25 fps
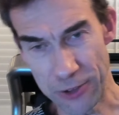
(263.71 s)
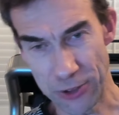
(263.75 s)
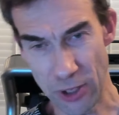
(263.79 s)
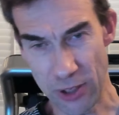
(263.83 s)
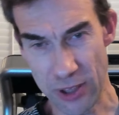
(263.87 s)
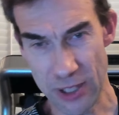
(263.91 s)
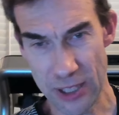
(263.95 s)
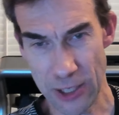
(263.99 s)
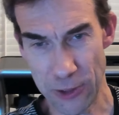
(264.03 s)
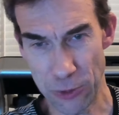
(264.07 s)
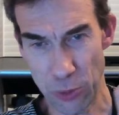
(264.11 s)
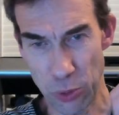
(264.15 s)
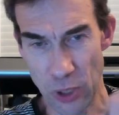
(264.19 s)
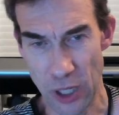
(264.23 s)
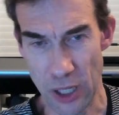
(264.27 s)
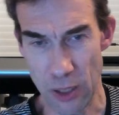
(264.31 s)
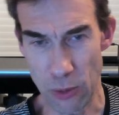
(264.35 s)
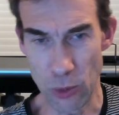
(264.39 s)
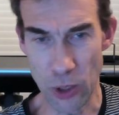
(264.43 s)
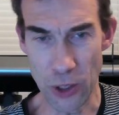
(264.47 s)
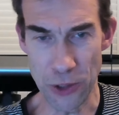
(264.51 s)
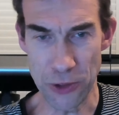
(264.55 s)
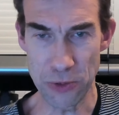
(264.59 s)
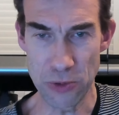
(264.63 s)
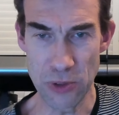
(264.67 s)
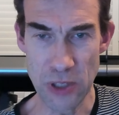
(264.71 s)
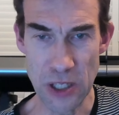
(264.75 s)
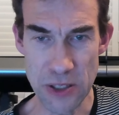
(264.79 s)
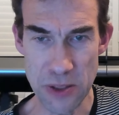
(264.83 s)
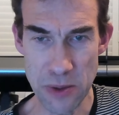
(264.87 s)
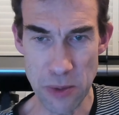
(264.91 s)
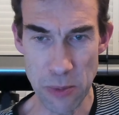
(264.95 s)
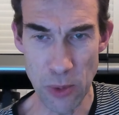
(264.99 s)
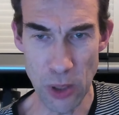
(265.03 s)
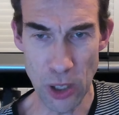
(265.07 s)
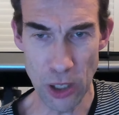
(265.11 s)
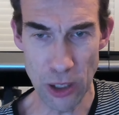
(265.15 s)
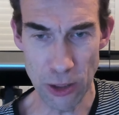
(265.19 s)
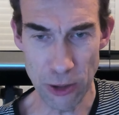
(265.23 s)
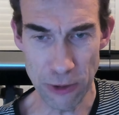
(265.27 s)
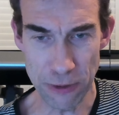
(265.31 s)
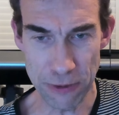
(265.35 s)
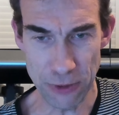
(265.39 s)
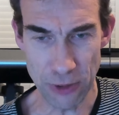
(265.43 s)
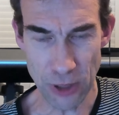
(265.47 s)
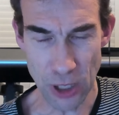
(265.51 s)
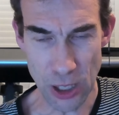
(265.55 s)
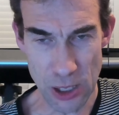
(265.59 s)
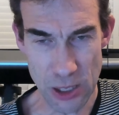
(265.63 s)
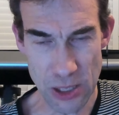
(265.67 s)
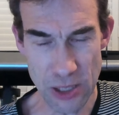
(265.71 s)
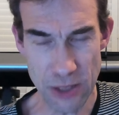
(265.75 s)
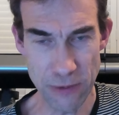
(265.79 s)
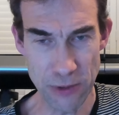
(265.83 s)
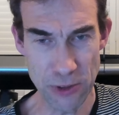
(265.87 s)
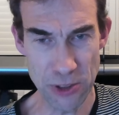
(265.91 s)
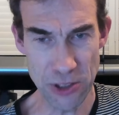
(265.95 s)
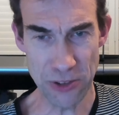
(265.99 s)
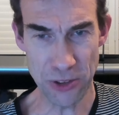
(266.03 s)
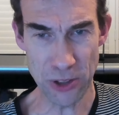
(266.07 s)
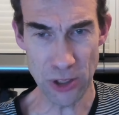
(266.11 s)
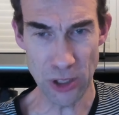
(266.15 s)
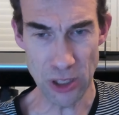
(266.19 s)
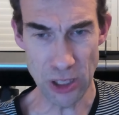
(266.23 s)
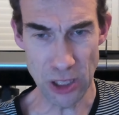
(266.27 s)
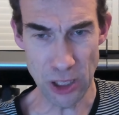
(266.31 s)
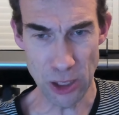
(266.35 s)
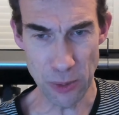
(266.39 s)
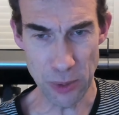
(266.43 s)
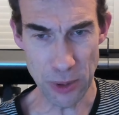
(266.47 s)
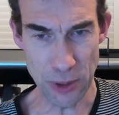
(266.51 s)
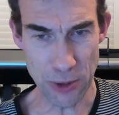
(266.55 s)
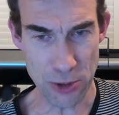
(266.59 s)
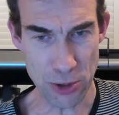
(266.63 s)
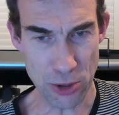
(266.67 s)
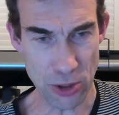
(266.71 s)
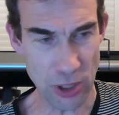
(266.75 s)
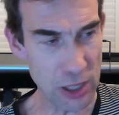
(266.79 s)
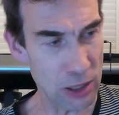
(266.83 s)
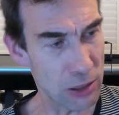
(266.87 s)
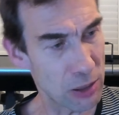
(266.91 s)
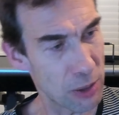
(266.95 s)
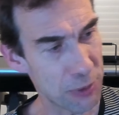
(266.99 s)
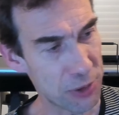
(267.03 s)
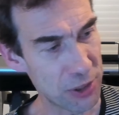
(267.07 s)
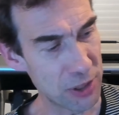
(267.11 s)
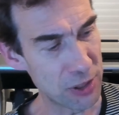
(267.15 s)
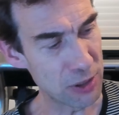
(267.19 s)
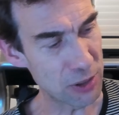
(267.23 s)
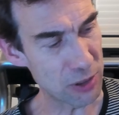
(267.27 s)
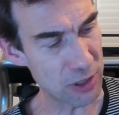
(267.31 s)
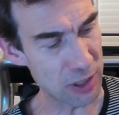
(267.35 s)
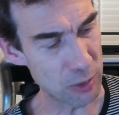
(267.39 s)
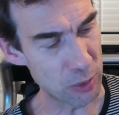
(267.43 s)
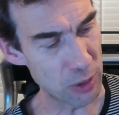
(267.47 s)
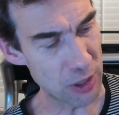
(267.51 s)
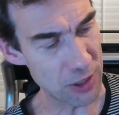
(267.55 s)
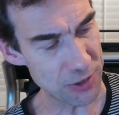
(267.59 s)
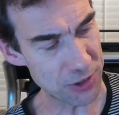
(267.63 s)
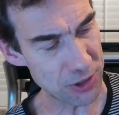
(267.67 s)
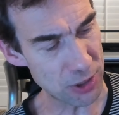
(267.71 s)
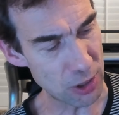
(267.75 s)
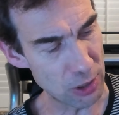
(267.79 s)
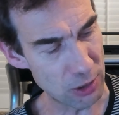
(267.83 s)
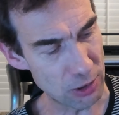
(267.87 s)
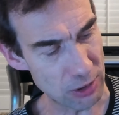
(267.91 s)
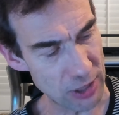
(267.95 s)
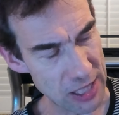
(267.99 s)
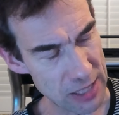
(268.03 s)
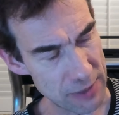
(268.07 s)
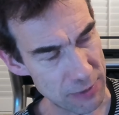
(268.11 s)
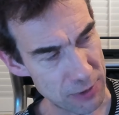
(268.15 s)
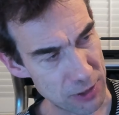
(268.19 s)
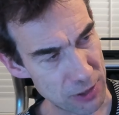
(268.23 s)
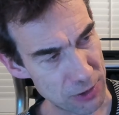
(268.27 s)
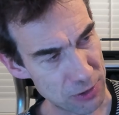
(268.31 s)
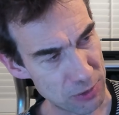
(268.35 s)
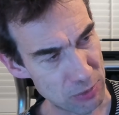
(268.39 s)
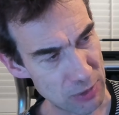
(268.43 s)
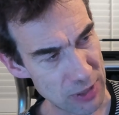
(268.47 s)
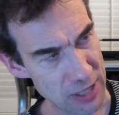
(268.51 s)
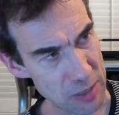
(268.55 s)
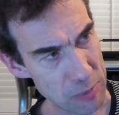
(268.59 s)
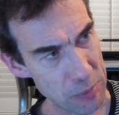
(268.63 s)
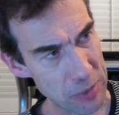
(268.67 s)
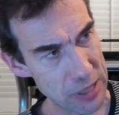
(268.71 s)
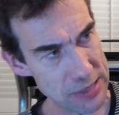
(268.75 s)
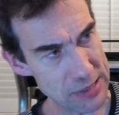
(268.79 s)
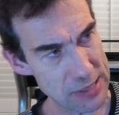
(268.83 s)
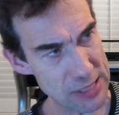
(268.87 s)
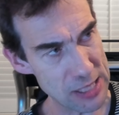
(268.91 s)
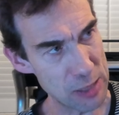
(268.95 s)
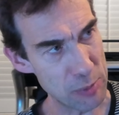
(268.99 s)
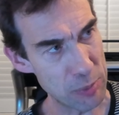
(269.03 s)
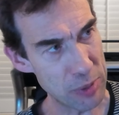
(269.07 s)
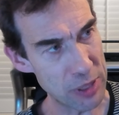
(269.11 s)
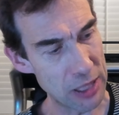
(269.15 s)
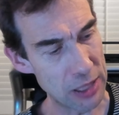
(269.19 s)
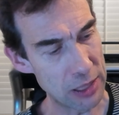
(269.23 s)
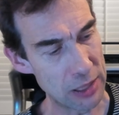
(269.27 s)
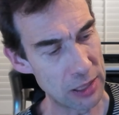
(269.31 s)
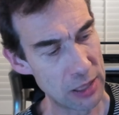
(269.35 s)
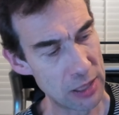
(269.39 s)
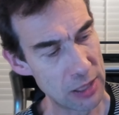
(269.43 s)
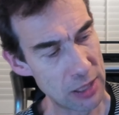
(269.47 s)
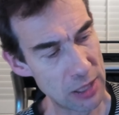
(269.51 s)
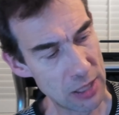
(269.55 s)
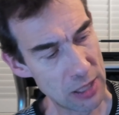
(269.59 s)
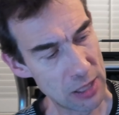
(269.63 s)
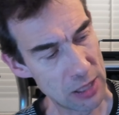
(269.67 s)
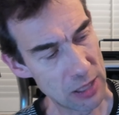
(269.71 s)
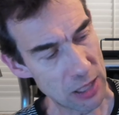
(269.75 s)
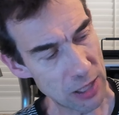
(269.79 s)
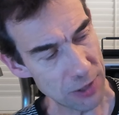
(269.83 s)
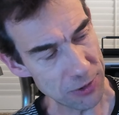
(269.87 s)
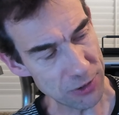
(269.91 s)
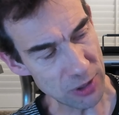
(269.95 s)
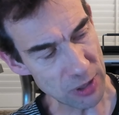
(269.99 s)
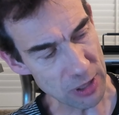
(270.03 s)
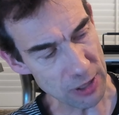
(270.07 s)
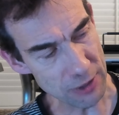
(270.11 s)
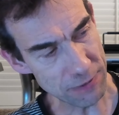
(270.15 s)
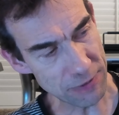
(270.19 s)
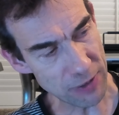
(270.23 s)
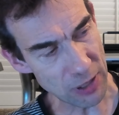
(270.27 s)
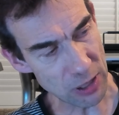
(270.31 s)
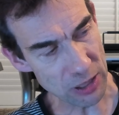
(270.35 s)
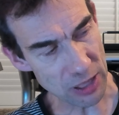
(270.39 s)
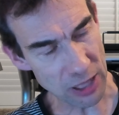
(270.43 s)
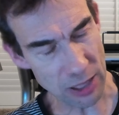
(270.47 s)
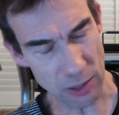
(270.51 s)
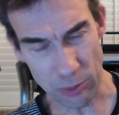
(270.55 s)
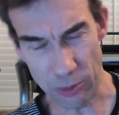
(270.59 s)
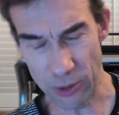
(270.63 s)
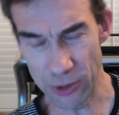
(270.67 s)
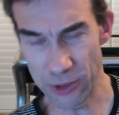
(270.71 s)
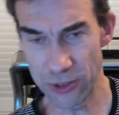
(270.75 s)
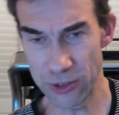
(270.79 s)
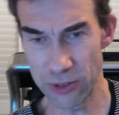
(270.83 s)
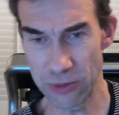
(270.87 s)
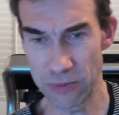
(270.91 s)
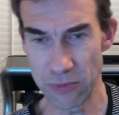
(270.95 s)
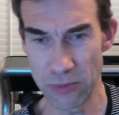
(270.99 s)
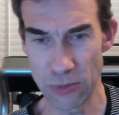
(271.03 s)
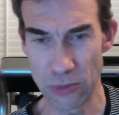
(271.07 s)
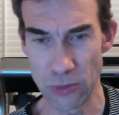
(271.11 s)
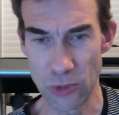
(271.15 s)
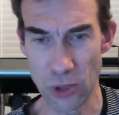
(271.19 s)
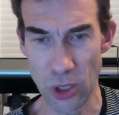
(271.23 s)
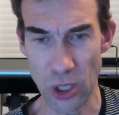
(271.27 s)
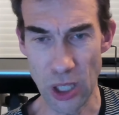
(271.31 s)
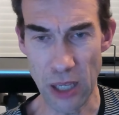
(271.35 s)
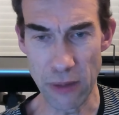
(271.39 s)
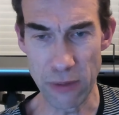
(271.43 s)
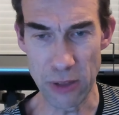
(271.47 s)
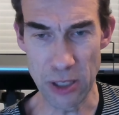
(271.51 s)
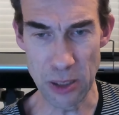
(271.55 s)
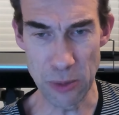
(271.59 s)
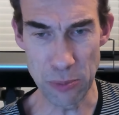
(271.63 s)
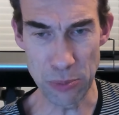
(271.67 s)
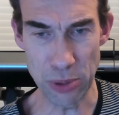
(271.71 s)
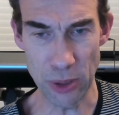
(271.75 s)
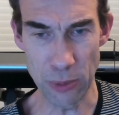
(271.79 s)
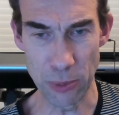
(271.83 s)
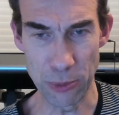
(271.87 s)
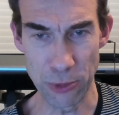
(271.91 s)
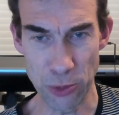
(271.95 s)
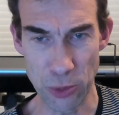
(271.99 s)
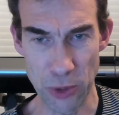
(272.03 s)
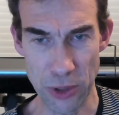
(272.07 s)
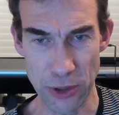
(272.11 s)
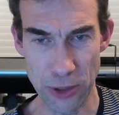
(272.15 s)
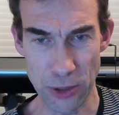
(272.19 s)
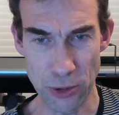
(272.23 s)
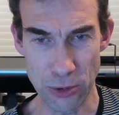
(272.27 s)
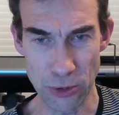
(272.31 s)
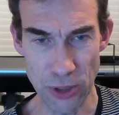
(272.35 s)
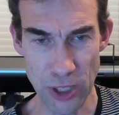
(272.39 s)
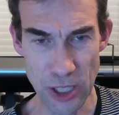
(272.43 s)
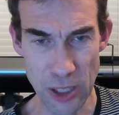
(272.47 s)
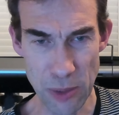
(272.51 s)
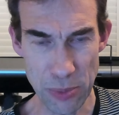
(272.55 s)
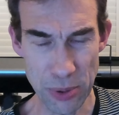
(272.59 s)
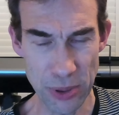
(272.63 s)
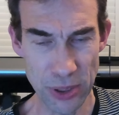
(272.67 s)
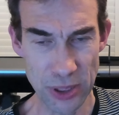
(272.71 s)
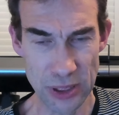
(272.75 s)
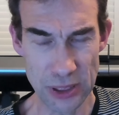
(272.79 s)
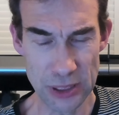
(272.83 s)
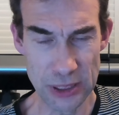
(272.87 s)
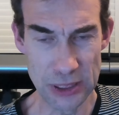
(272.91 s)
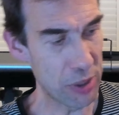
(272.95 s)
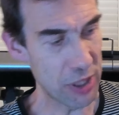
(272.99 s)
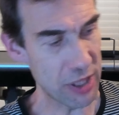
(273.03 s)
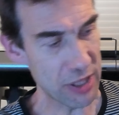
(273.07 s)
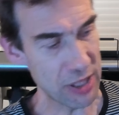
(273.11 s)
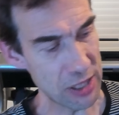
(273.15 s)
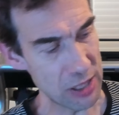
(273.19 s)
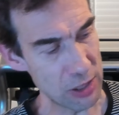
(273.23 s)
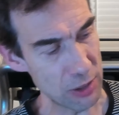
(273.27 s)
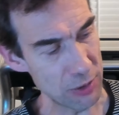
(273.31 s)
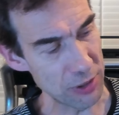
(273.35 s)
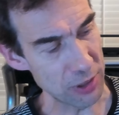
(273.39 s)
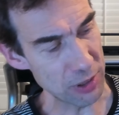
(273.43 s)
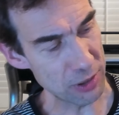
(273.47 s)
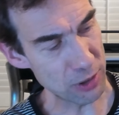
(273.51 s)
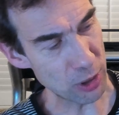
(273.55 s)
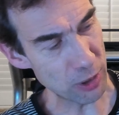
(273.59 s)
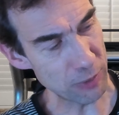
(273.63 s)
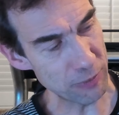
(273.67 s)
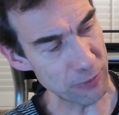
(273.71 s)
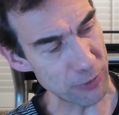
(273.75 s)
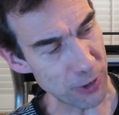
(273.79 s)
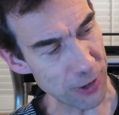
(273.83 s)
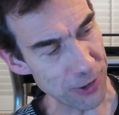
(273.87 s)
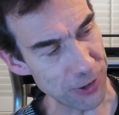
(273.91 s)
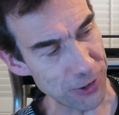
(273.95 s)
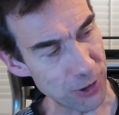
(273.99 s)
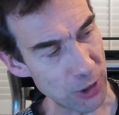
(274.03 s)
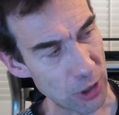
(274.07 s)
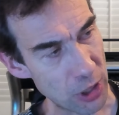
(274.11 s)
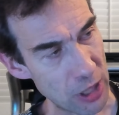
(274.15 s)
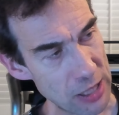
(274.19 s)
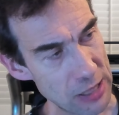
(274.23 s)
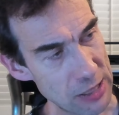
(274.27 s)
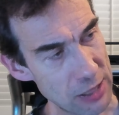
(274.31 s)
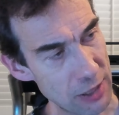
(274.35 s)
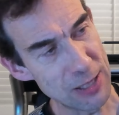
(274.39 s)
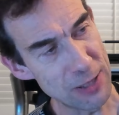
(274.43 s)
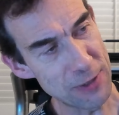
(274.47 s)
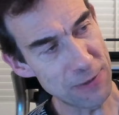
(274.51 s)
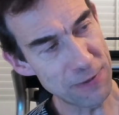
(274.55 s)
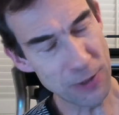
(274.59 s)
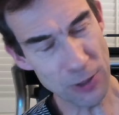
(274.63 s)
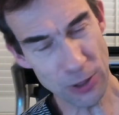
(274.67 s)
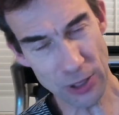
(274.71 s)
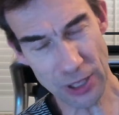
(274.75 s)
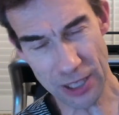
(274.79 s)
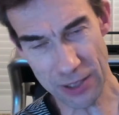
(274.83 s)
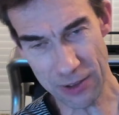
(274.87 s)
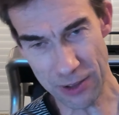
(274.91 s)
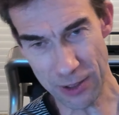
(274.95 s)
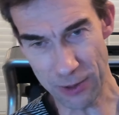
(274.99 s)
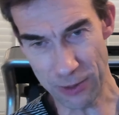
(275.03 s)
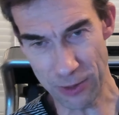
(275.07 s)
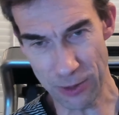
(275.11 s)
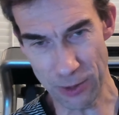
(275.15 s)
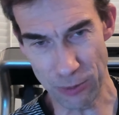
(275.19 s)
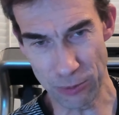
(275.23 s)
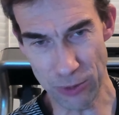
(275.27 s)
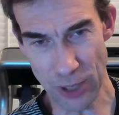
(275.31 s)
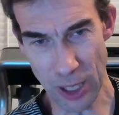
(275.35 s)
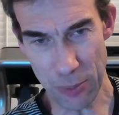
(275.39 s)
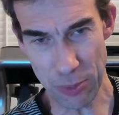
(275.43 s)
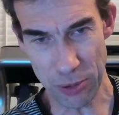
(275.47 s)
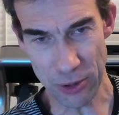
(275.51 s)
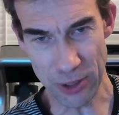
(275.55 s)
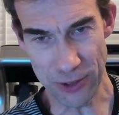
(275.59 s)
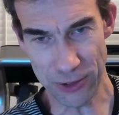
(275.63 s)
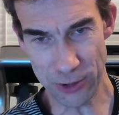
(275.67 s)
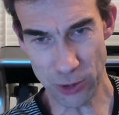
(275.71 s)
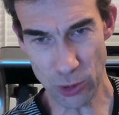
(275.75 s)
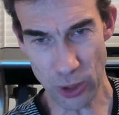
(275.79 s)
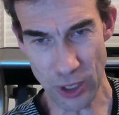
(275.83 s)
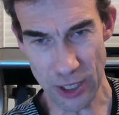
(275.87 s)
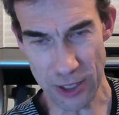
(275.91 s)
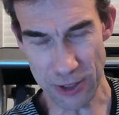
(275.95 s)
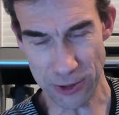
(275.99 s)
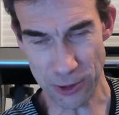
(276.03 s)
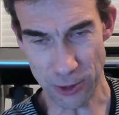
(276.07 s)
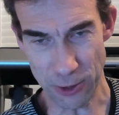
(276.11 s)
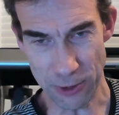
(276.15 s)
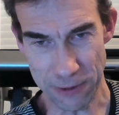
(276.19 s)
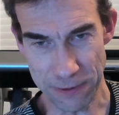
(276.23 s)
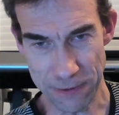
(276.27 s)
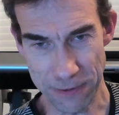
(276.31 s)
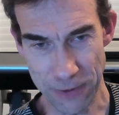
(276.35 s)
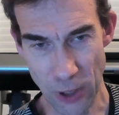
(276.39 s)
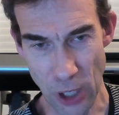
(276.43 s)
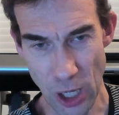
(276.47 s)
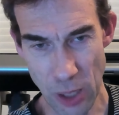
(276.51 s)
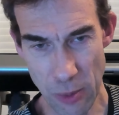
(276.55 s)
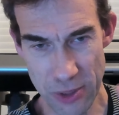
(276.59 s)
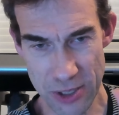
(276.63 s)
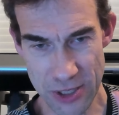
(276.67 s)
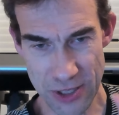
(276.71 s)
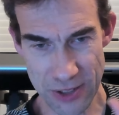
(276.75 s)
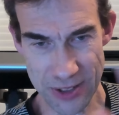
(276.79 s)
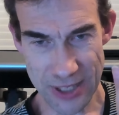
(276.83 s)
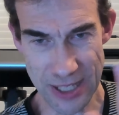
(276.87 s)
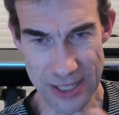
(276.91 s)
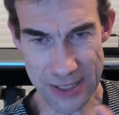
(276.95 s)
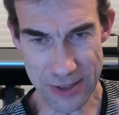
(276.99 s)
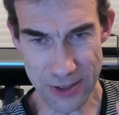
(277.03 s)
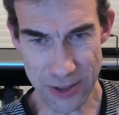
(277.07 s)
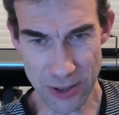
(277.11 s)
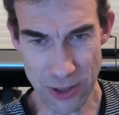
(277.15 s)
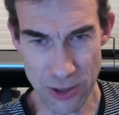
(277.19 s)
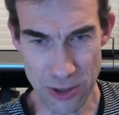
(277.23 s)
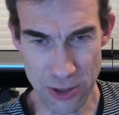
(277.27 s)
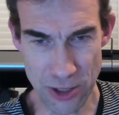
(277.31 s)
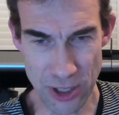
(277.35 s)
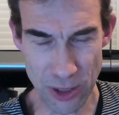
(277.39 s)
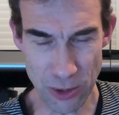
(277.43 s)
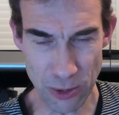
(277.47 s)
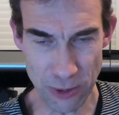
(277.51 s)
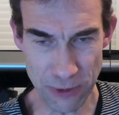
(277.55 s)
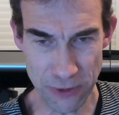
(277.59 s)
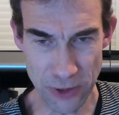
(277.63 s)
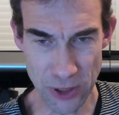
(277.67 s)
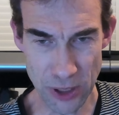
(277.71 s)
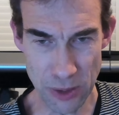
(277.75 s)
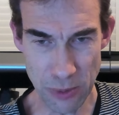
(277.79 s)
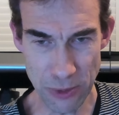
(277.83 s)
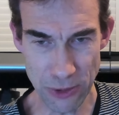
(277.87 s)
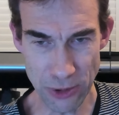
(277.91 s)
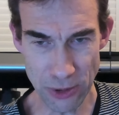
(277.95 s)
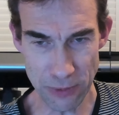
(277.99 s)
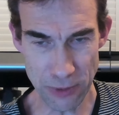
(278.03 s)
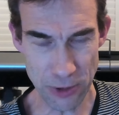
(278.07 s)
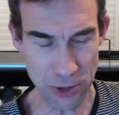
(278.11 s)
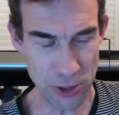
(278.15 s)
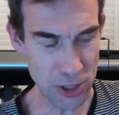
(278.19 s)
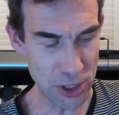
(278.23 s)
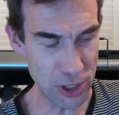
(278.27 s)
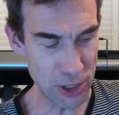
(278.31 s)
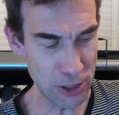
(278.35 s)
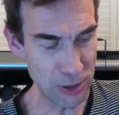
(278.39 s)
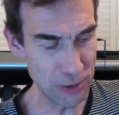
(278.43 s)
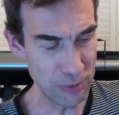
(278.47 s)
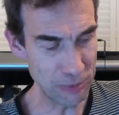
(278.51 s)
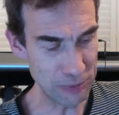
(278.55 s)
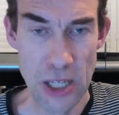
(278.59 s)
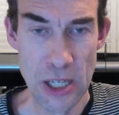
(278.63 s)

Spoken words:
So I think that's why it works reasonably well off-road. If you've just got a little bit of trail, obviously not going to work so great if you're just really muddy. But I certainly felt I was not having any problems with grip. But on the converse side, you feel like the rubber is quite sort of firm. It just adds to the general firmness of the shoe.